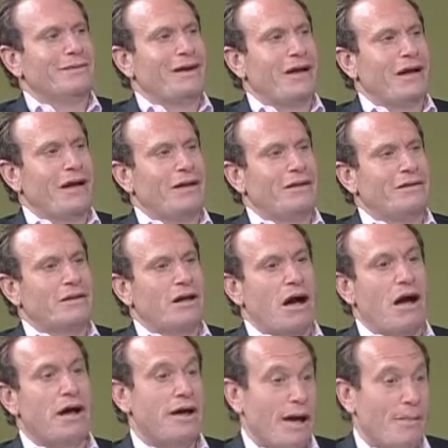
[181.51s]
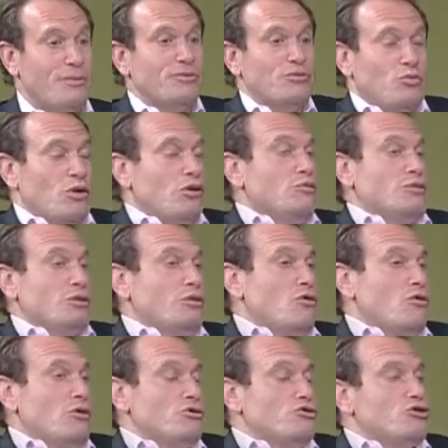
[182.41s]
and I happen to work with a
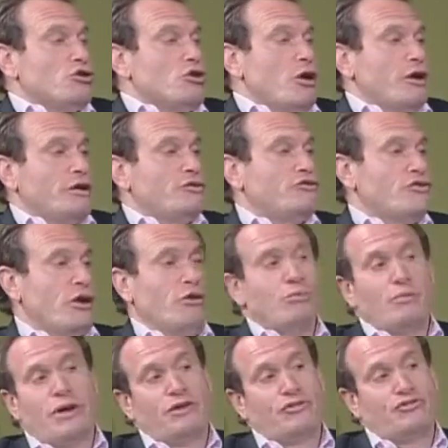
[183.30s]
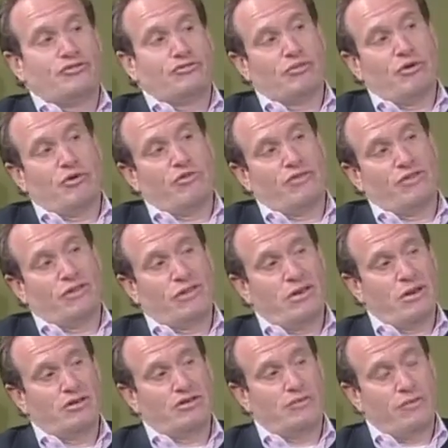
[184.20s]
large clientele base over the
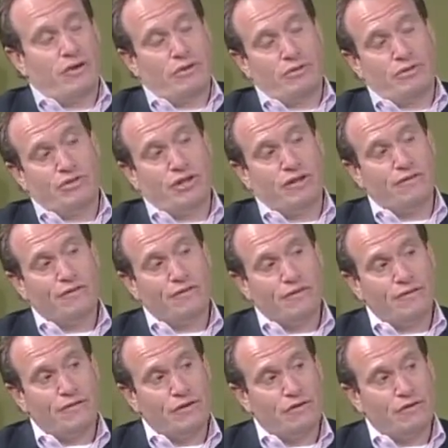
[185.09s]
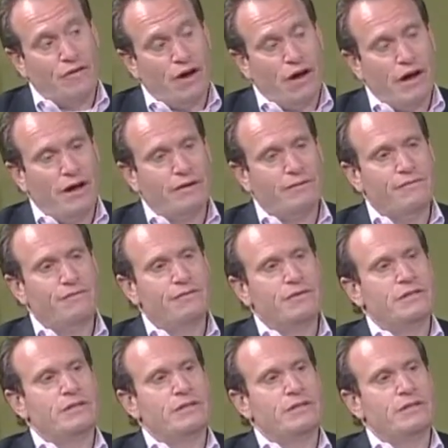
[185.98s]
age of, I would say, 55,